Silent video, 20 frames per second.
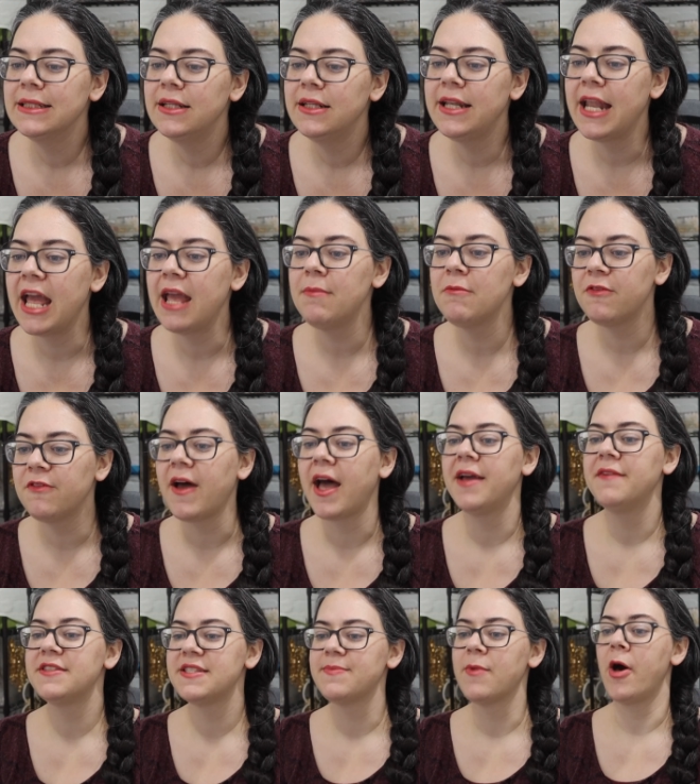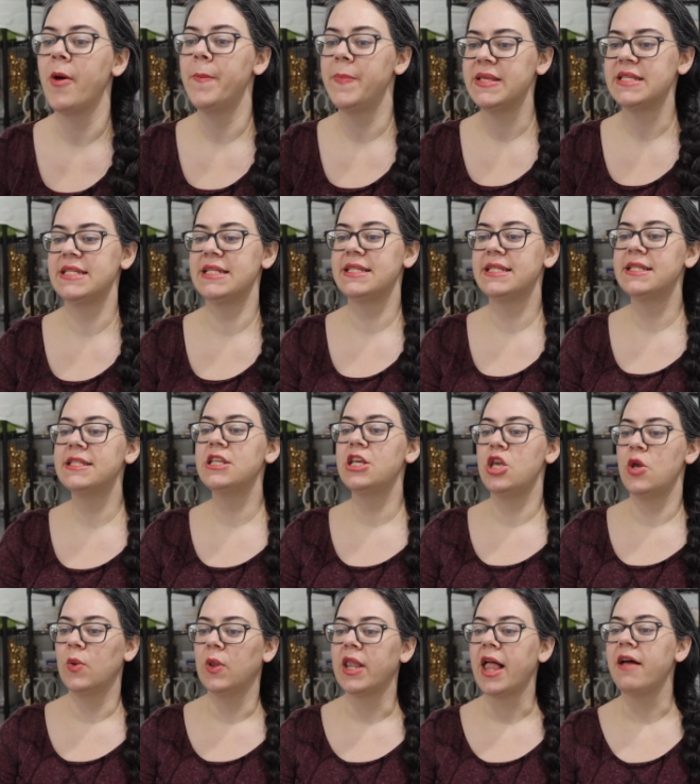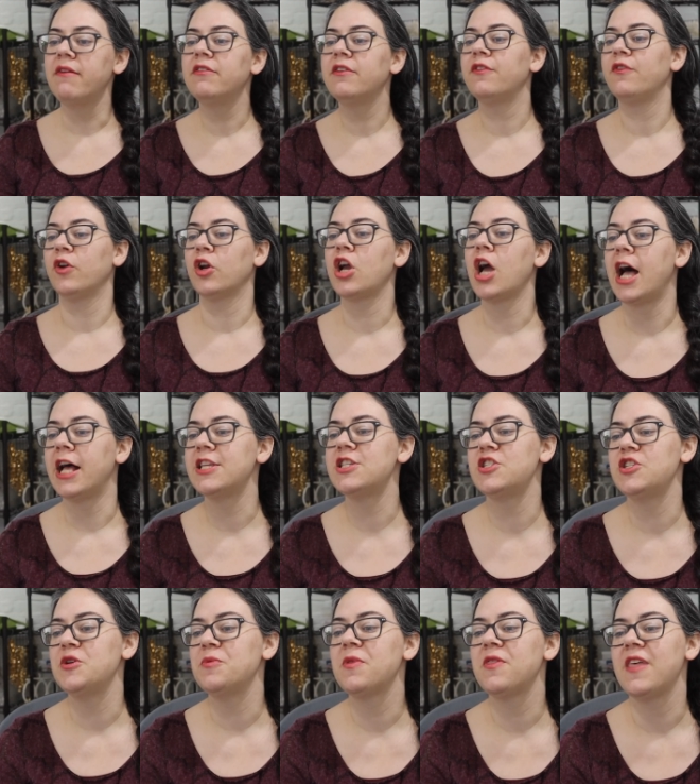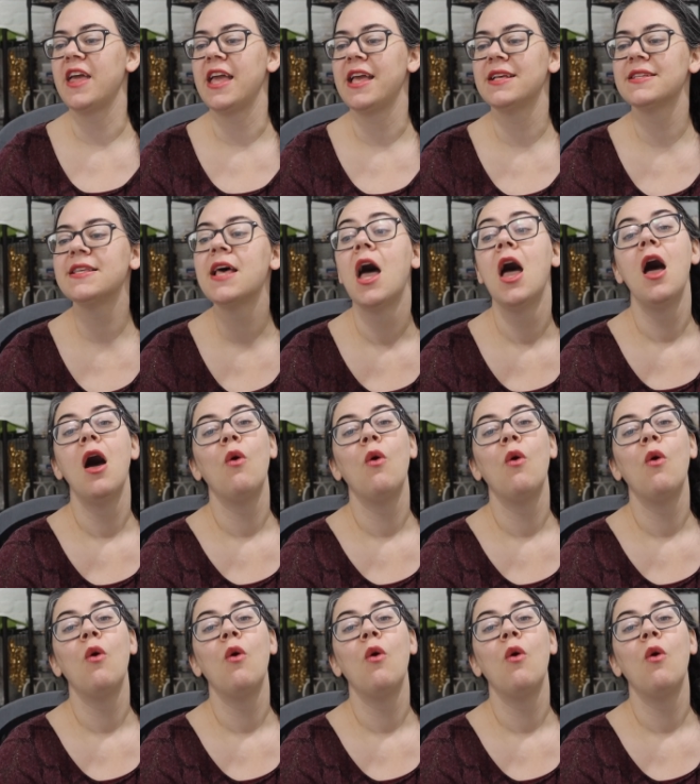Name 5 small businesses that you love for costume things.